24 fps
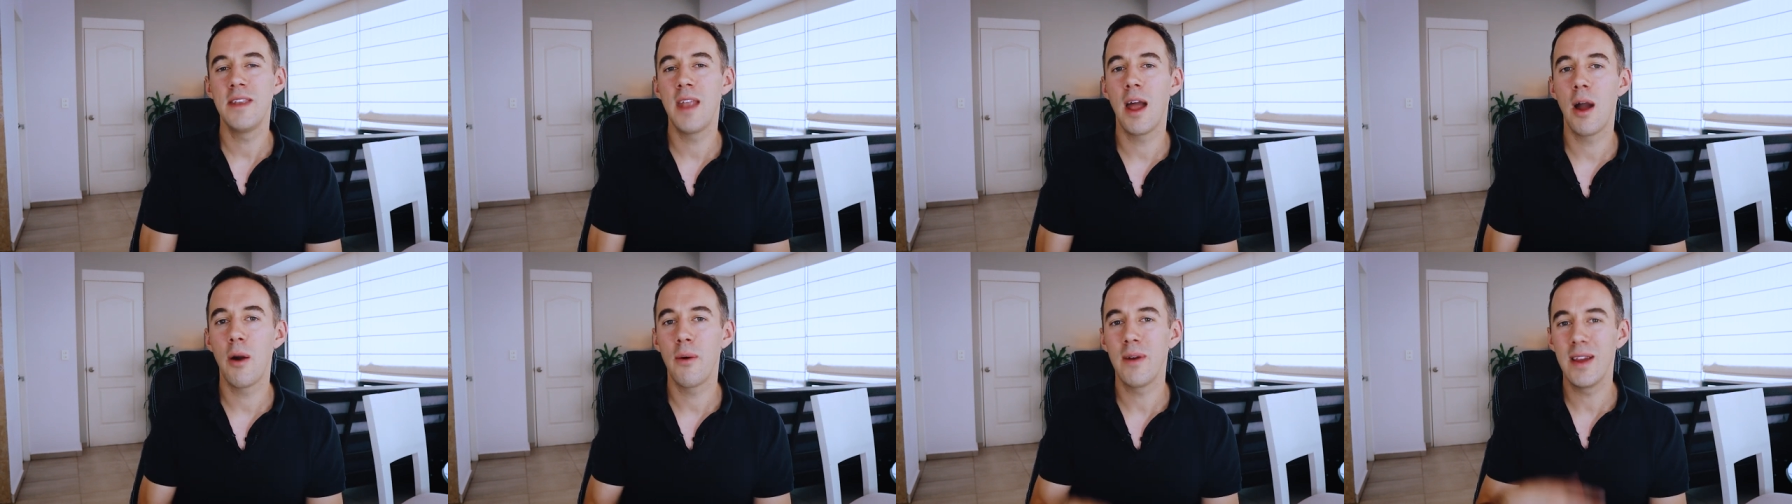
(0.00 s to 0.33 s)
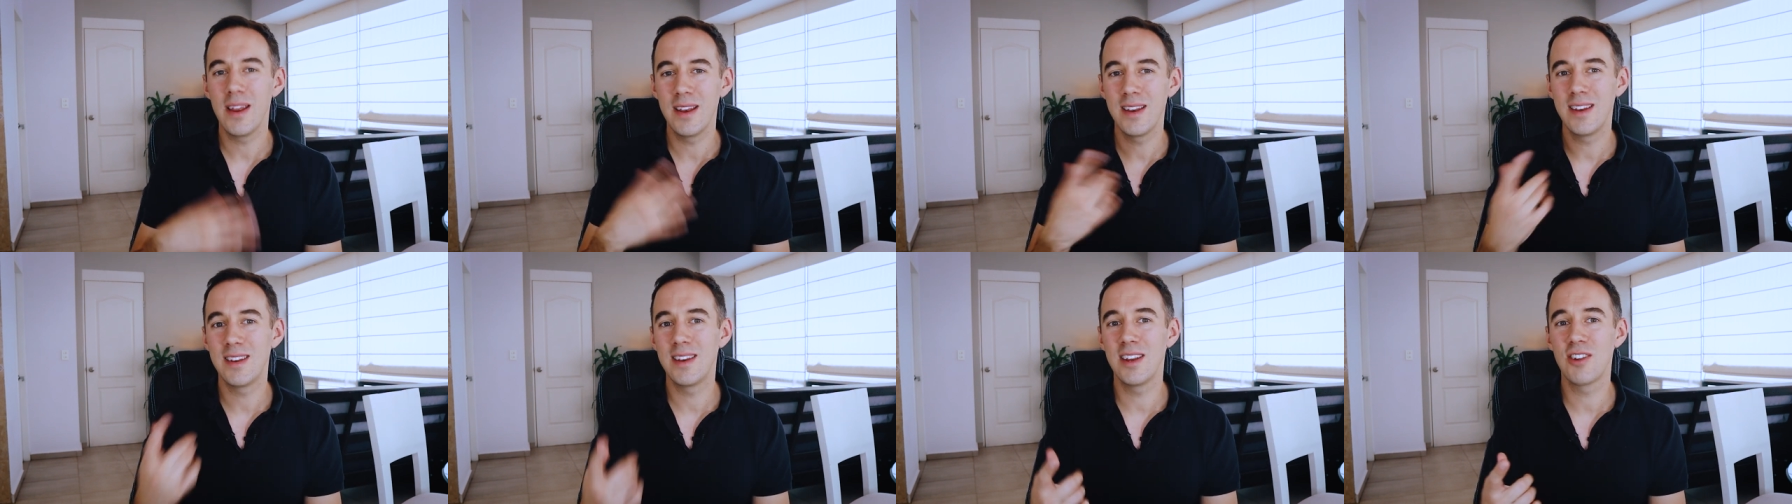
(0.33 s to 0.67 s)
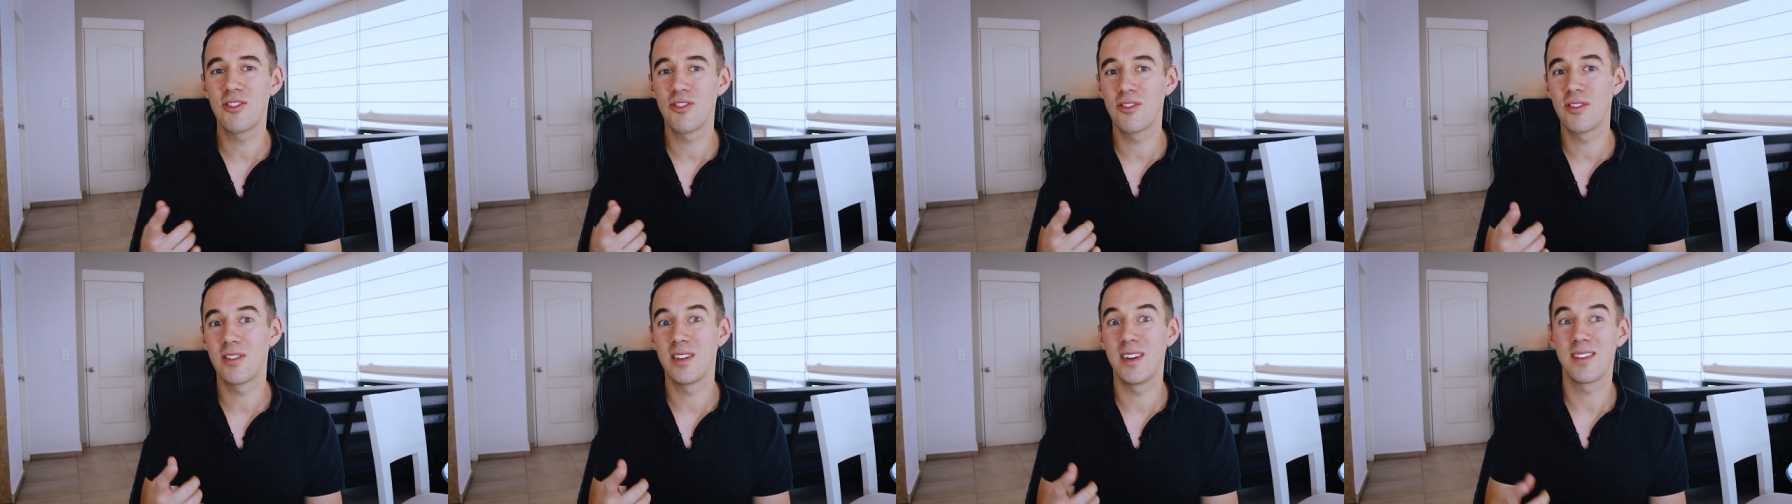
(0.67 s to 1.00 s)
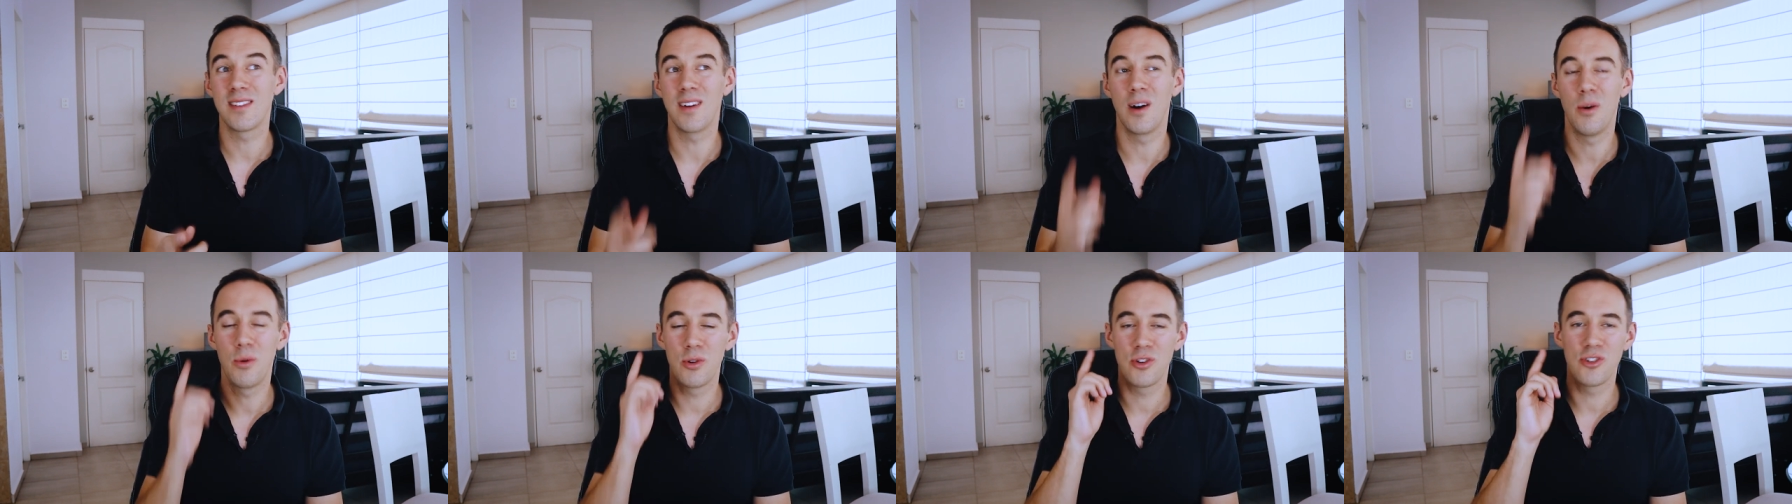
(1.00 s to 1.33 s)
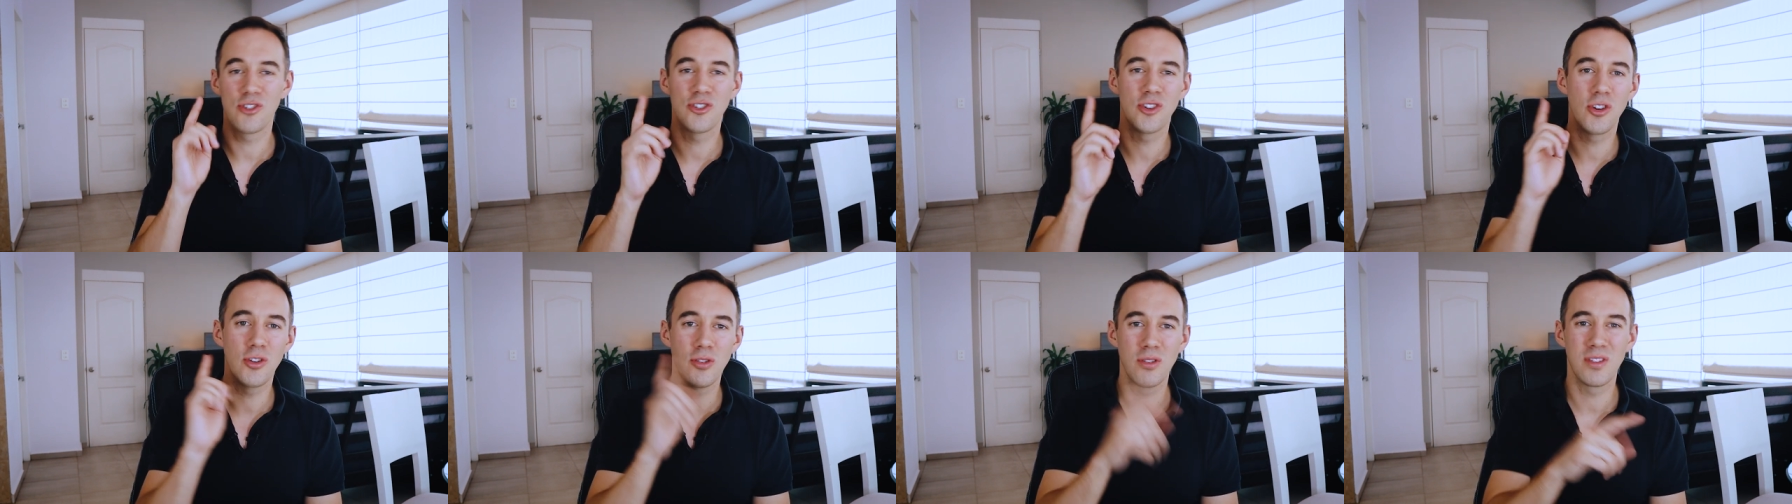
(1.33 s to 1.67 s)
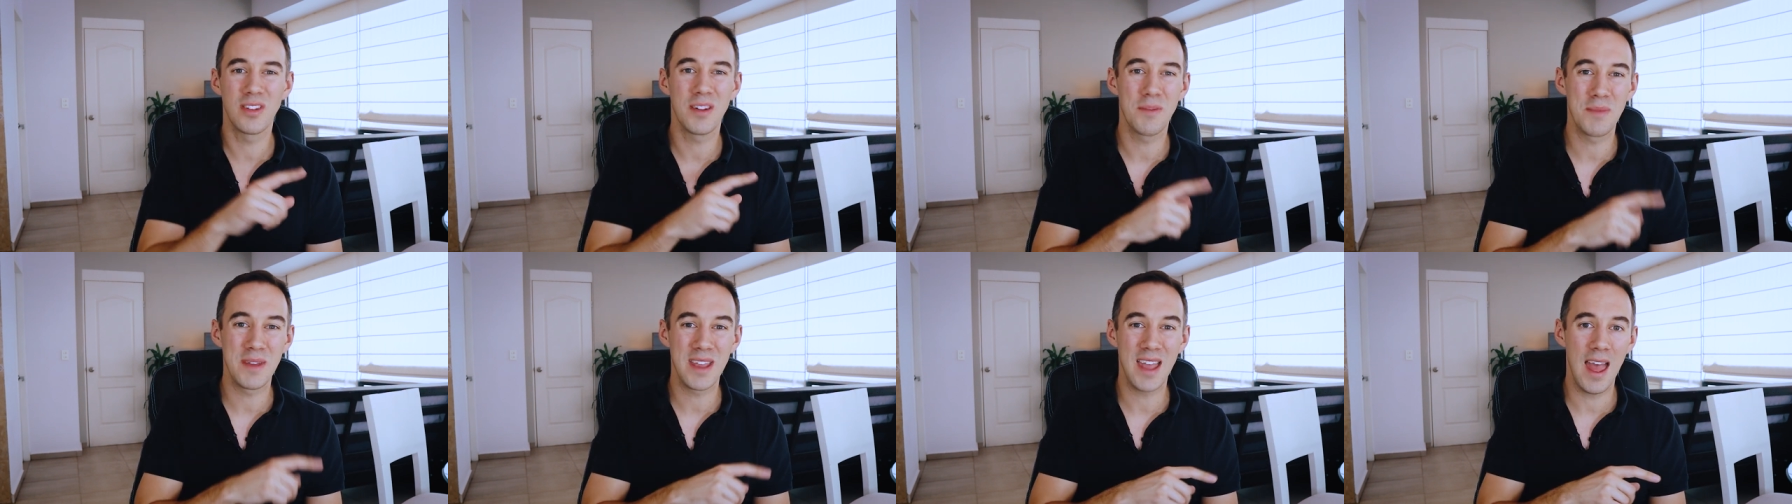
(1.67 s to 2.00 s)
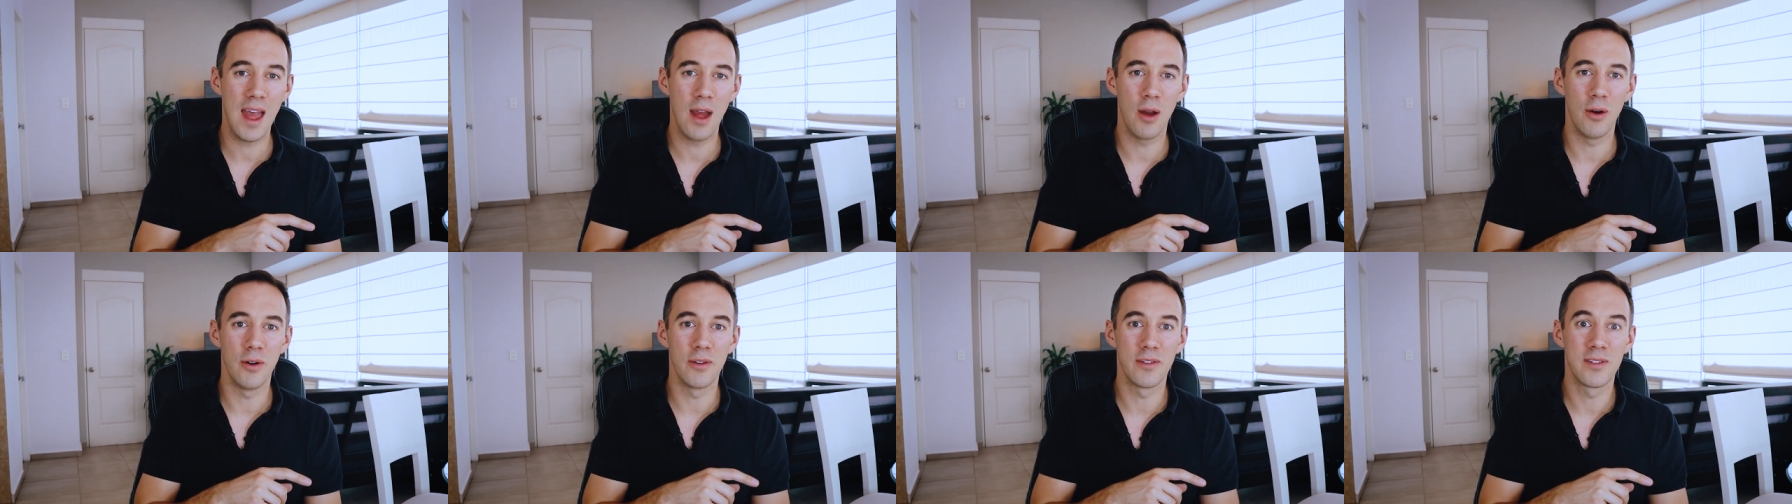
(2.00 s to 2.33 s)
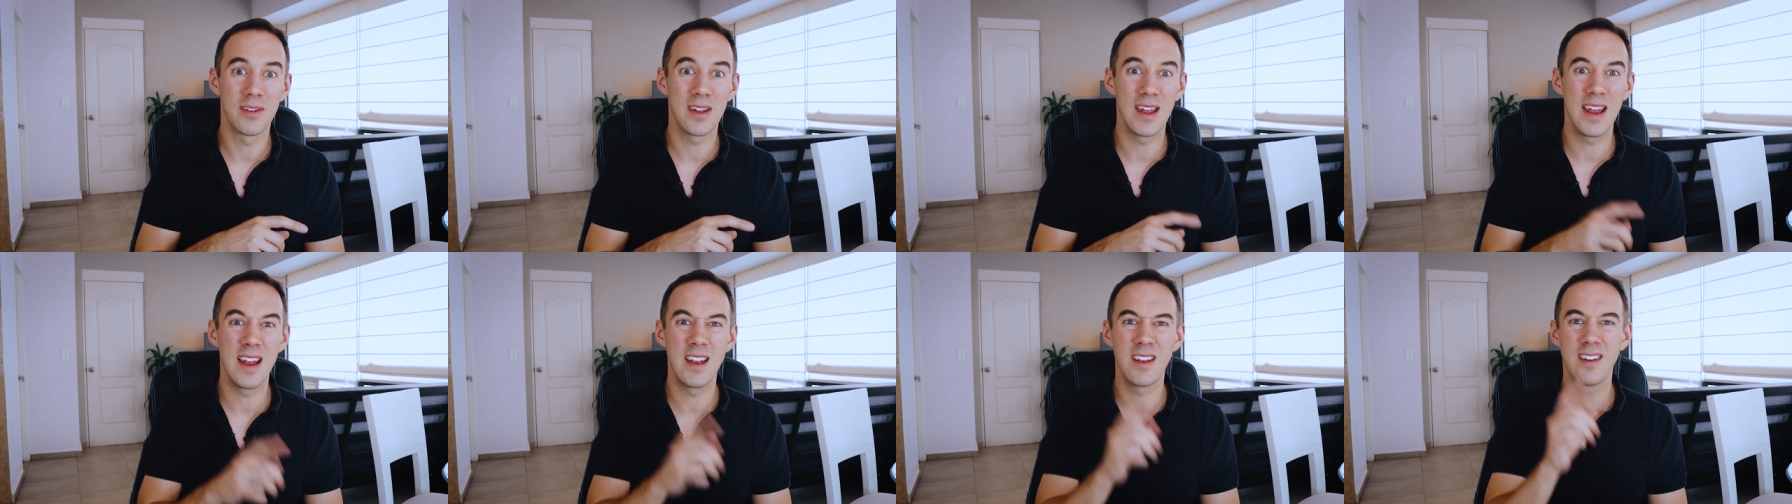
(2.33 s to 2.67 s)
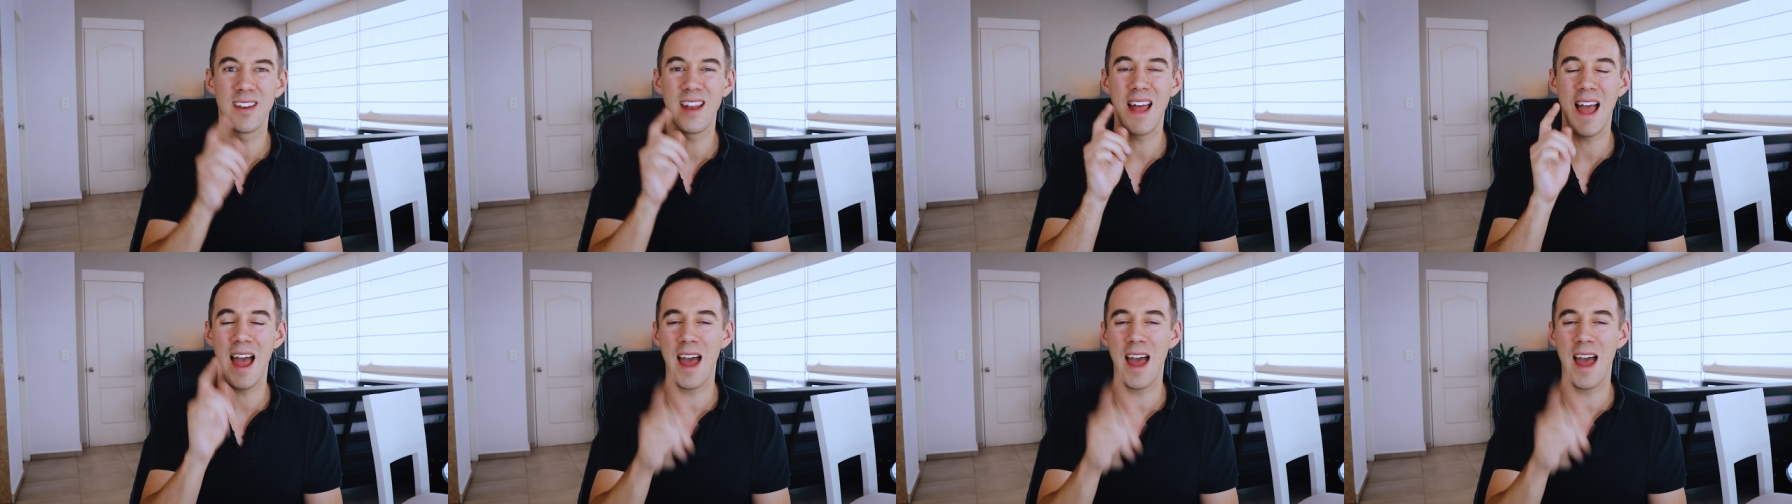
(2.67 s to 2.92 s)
Now, in addition to this, I want to show you something else in an